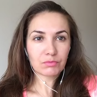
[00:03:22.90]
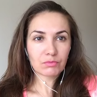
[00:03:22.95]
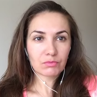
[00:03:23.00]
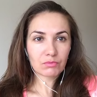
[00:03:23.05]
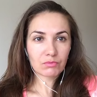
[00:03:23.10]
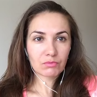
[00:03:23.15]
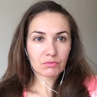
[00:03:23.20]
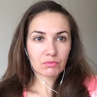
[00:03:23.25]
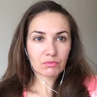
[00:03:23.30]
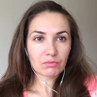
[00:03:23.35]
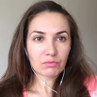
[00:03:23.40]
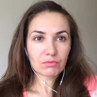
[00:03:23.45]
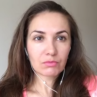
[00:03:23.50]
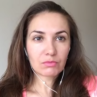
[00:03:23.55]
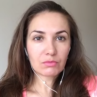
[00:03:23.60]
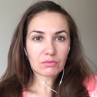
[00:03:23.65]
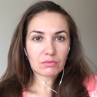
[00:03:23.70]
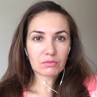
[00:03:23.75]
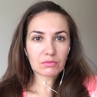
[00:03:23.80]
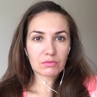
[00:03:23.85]

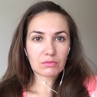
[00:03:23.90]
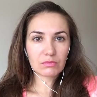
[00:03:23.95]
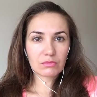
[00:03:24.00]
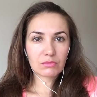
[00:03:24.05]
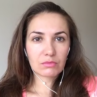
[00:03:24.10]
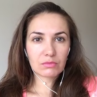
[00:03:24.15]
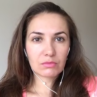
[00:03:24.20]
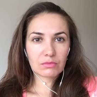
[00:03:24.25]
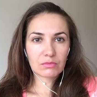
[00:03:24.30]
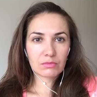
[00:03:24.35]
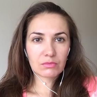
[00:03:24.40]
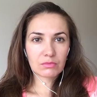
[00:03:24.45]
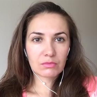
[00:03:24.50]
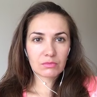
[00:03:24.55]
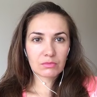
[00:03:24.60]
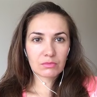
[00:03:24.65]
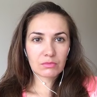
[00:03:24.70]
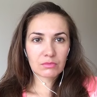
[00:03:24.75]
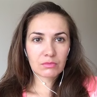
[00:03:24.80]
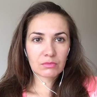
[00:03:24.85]

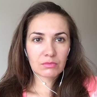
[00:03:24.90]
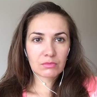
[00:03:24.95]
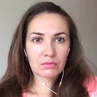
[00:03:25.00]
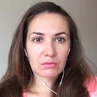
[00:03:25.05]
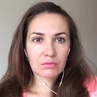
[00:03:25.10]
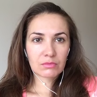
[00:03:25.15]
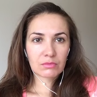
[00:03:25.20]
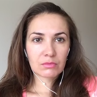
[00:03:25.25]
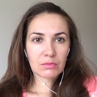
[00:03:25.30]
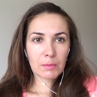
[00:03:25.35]
No one is speaking in this clip.